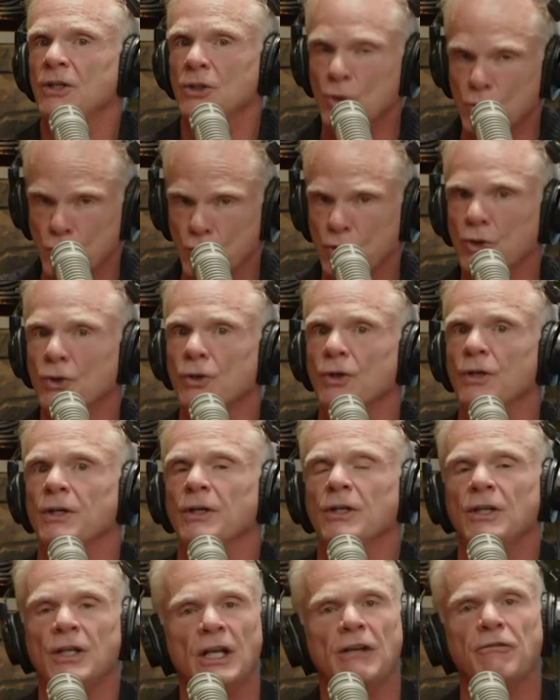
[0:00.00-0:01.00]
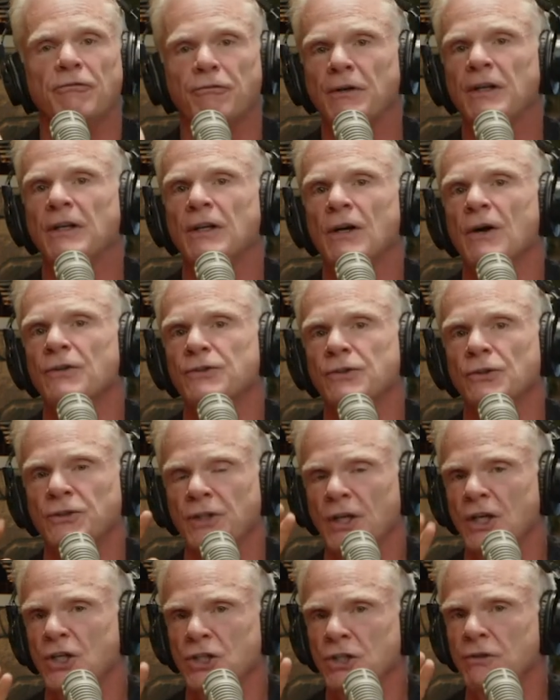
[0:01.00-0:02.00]
you should get a free
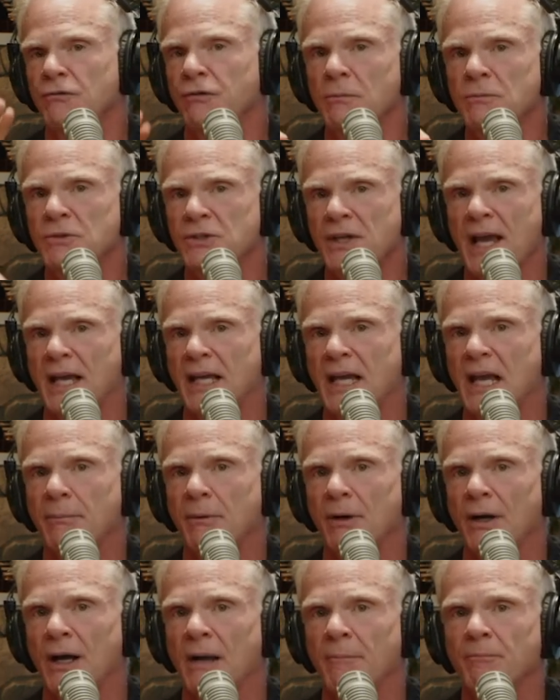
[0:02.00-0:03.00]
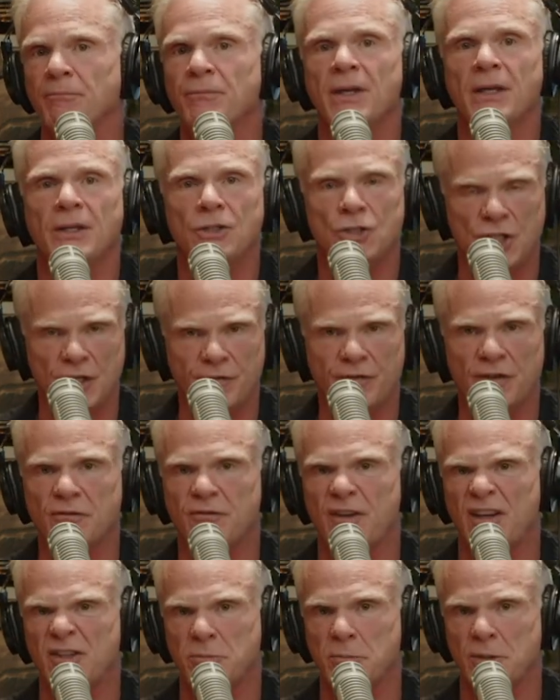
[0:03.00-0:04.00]
consultation from Zach Abraham, Chief
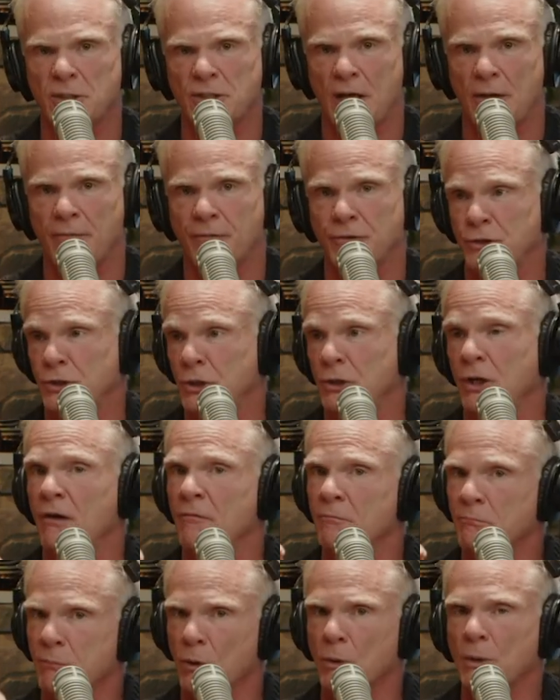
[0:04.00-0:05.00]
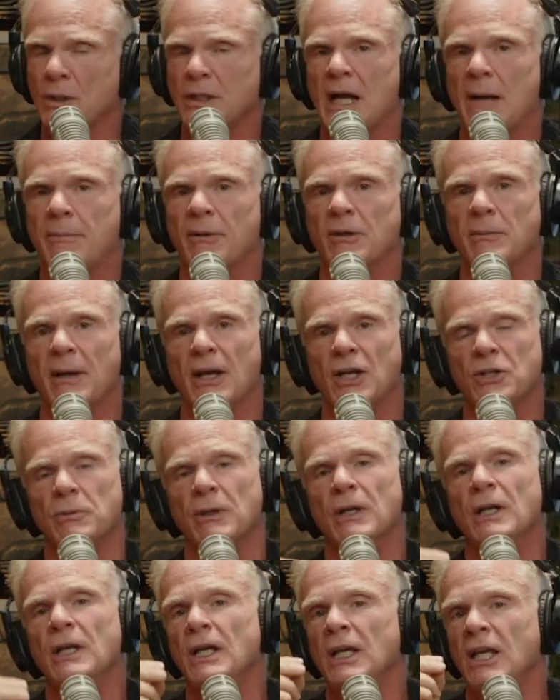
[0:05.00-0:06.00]
Investment Officer of Bulwark Capital
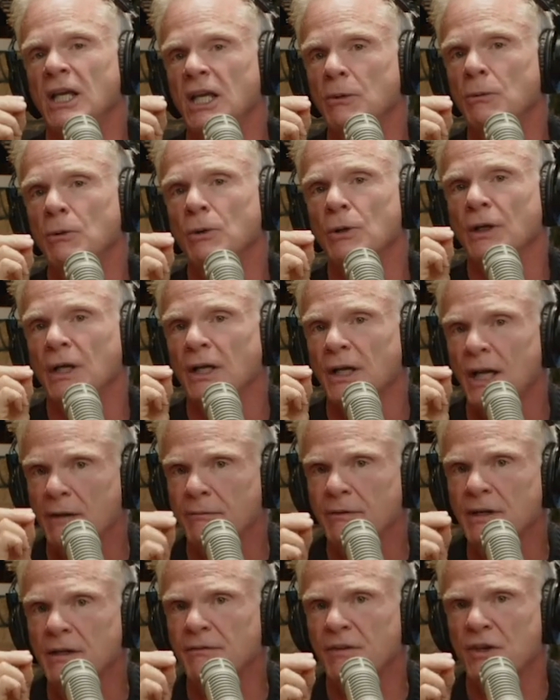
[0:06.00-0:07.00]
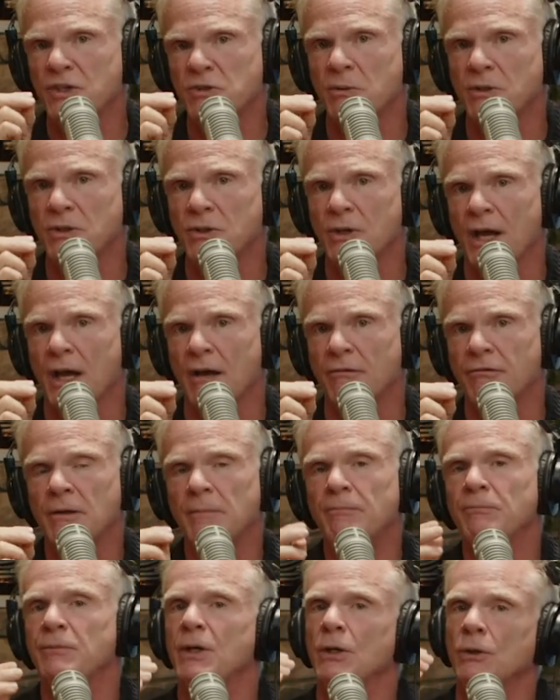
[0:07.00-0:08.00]
Management. He will look at every investment you have.
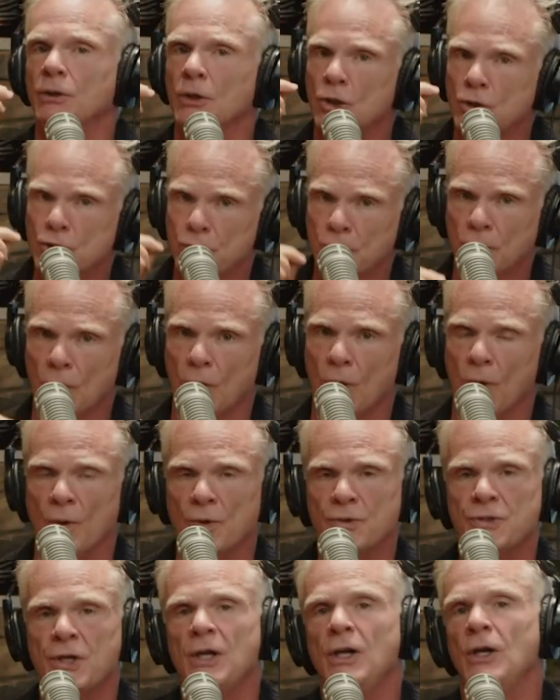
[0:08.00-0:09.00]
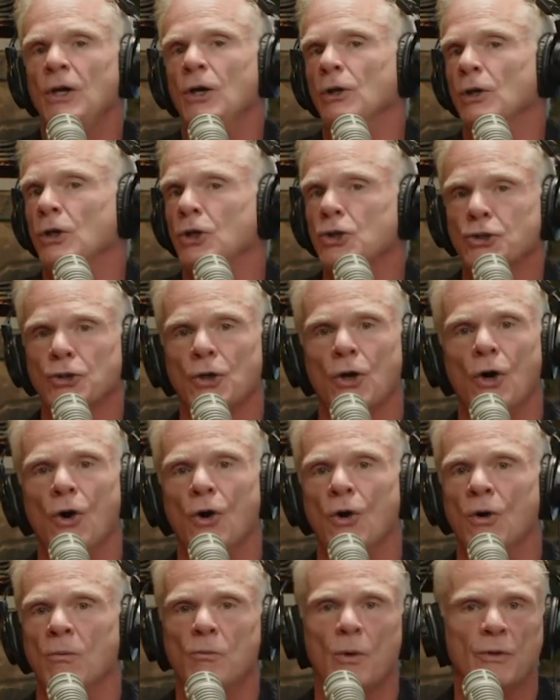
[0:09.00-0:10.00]
He'll look at your goals. He'll look at your
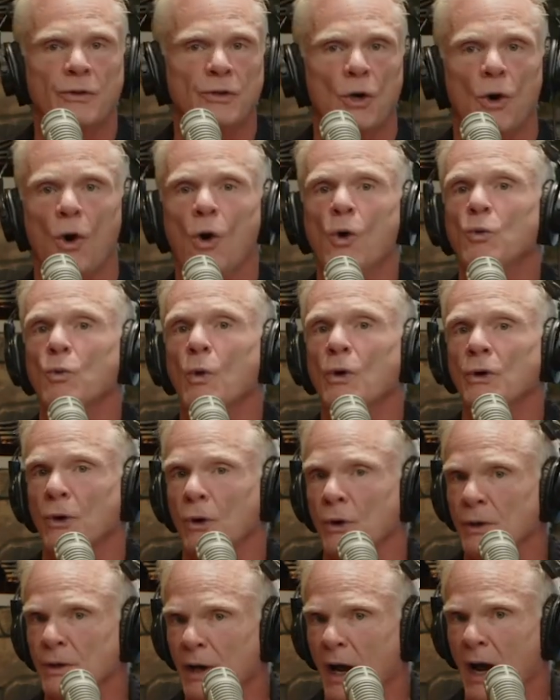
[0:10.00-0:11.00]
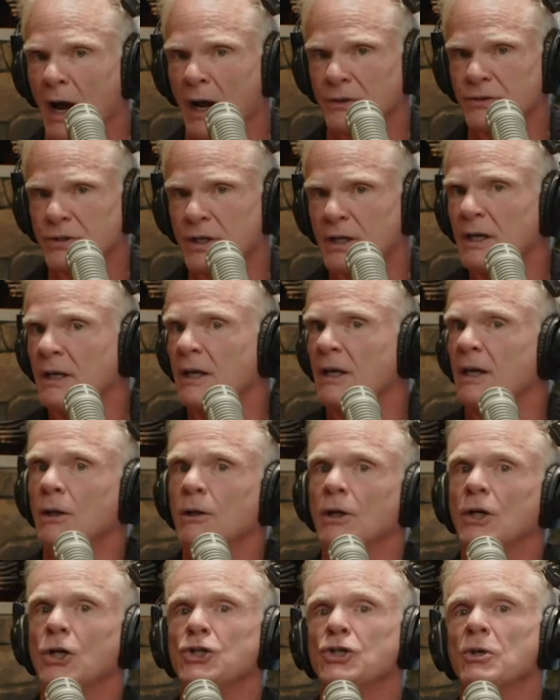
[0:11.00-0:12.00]
home, whether you own one or not. He'll
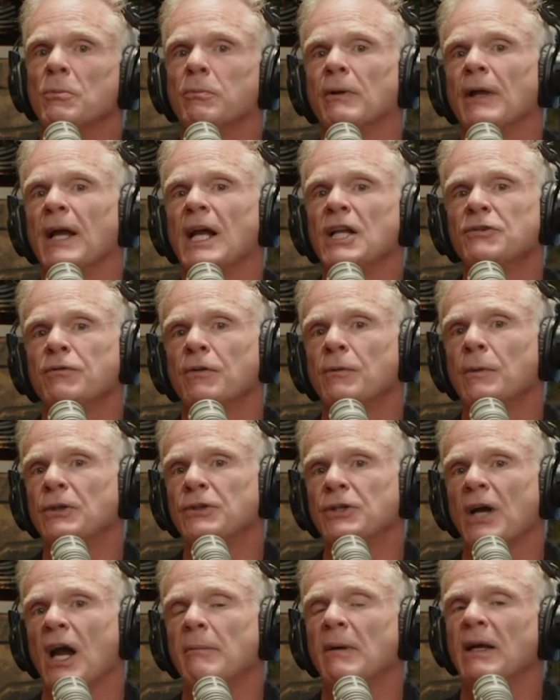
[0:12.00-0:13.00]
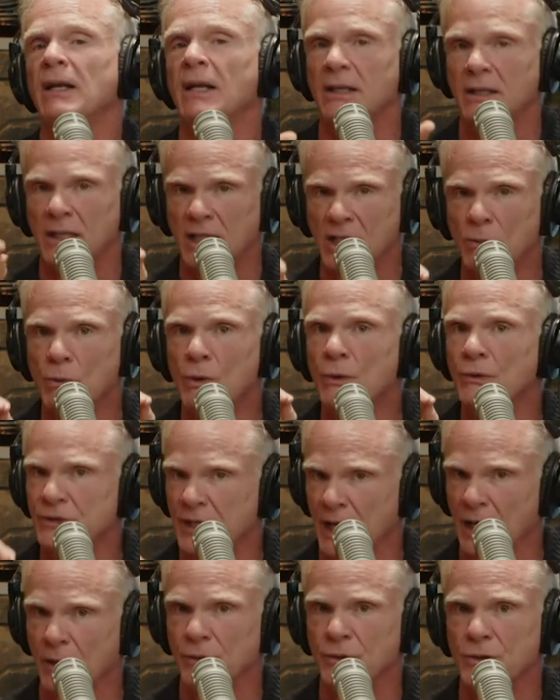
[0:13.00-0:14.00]
look at your plans for retirement, and he will
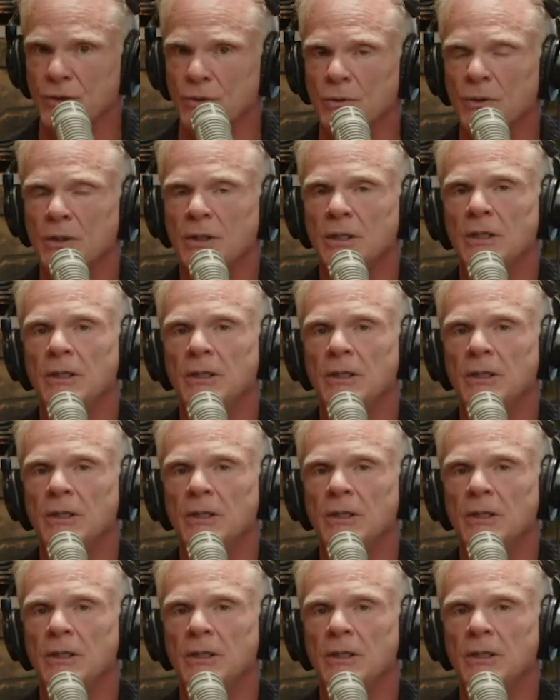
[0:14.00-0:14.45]
tell you